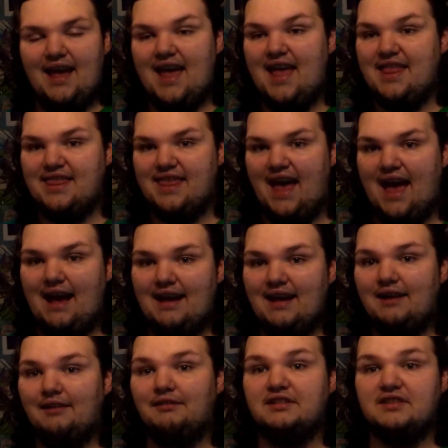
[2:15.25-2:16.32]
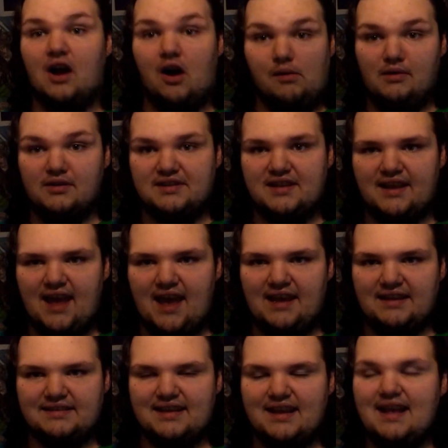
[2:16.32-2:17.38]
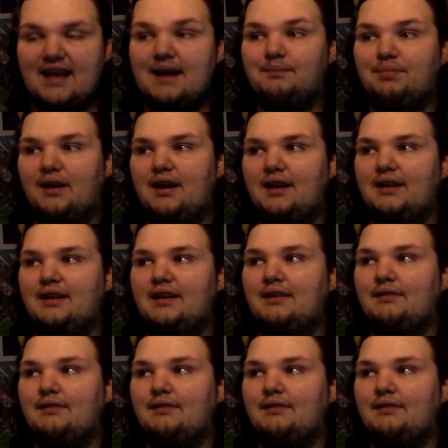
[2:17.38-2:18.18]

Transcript: And that was almost the case, but